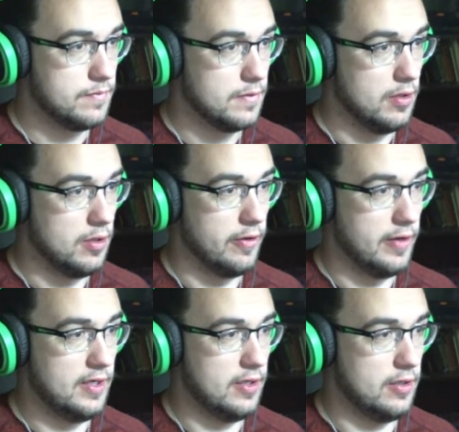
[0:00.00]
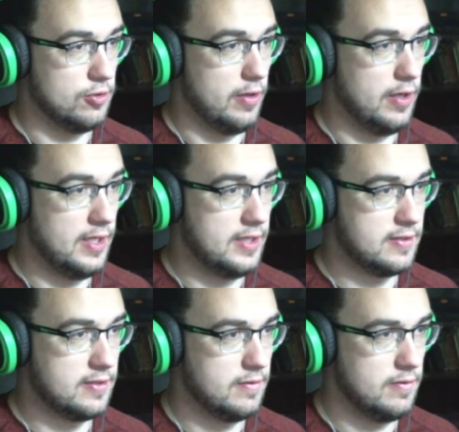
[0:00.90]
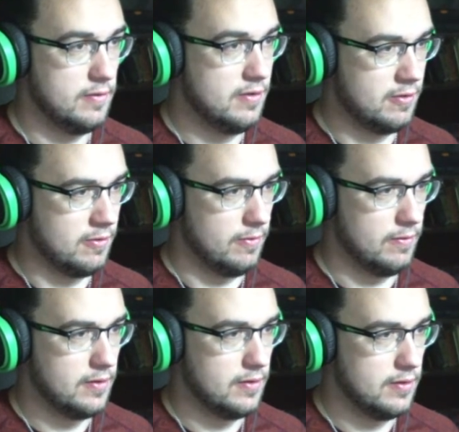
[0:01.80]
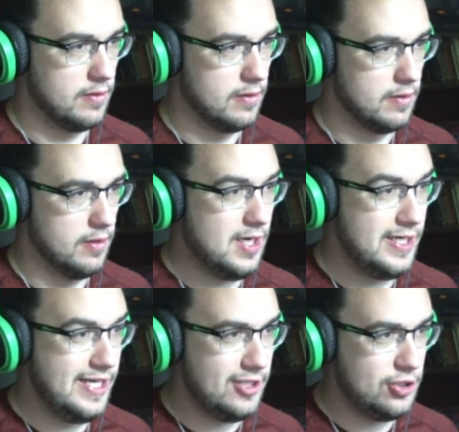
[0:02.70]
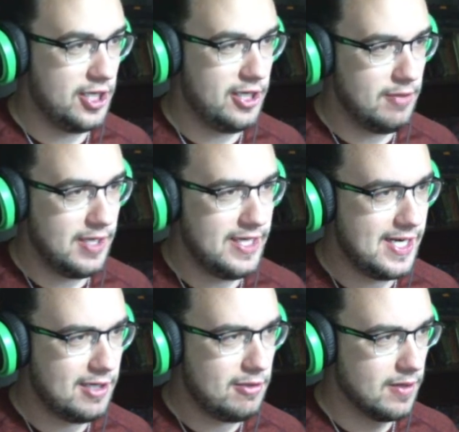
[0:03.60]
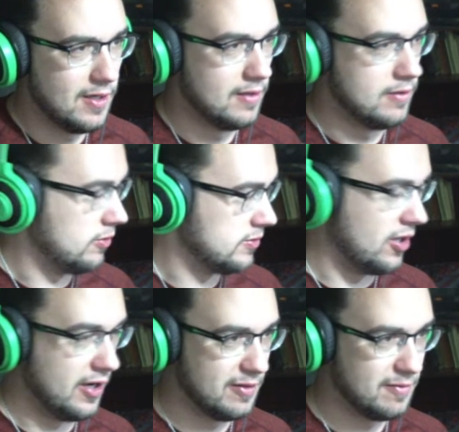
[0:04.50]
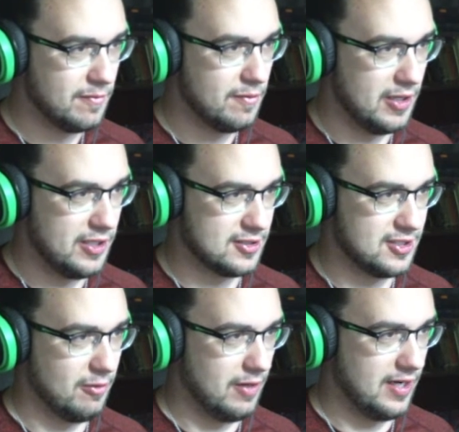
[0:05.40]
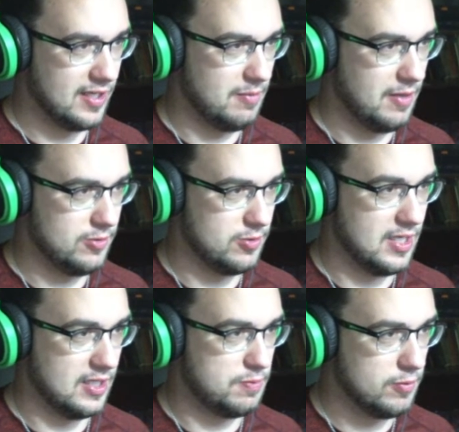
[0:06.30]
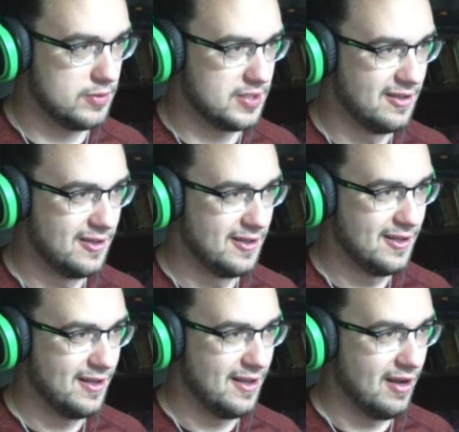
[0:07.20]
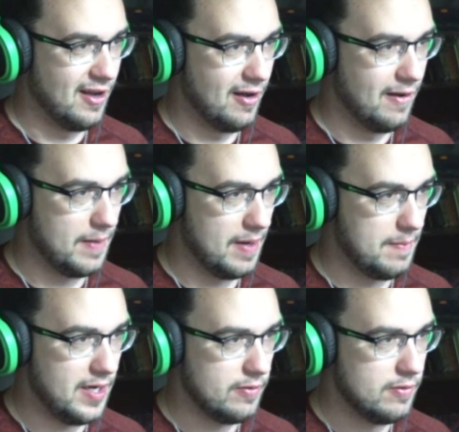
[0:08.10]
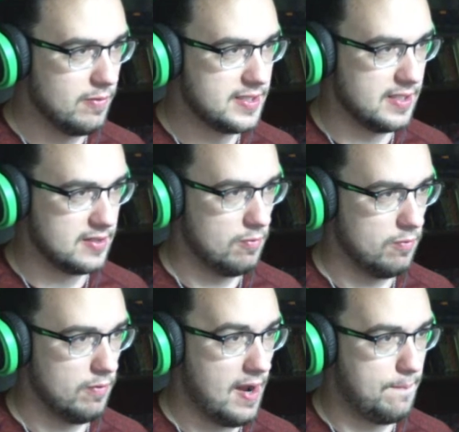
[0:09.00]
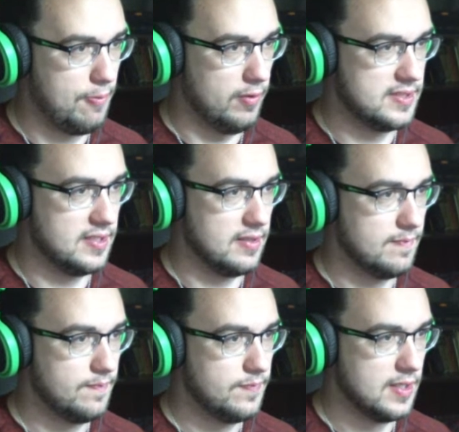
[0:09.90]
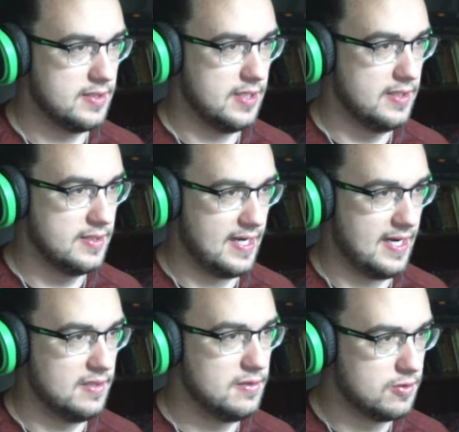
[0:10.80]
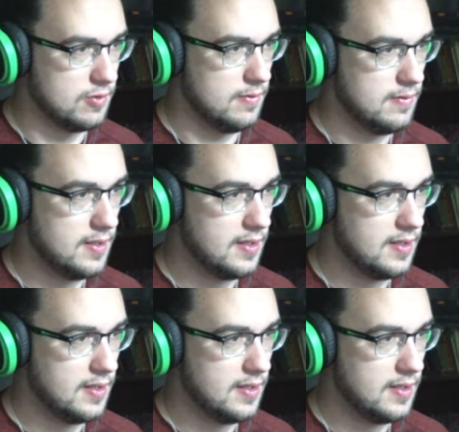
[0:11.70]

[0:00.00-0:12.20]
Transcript: Alright, a toilet. Ooh! I need to shit right now! Oh, sorry. My dog's sitting right next to me and just got spooked. By me. Ooh, what's this? Rat poison. Contains ant tool.